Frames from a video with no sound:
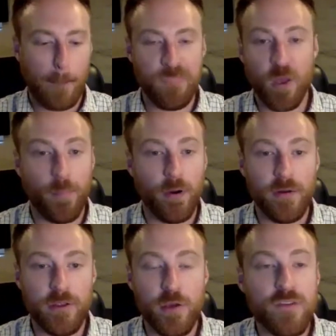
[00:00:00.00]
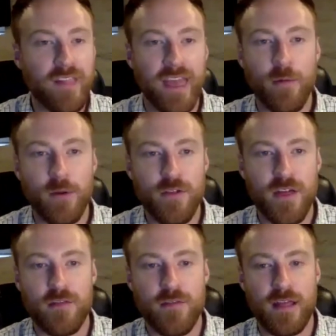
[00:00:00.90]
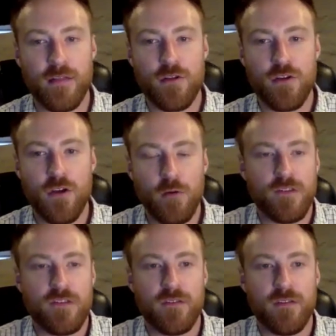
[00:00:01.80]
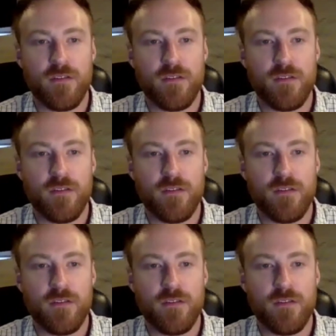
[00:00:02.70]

use language that shows